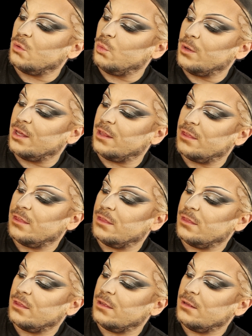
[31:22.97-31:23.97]

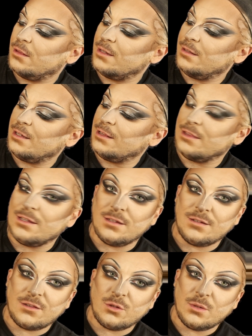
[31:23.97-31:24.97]
with, that's like
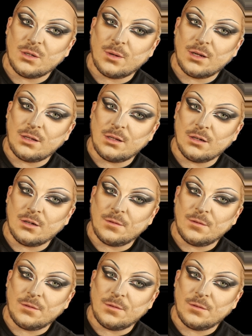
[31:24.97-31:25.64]
these three right here,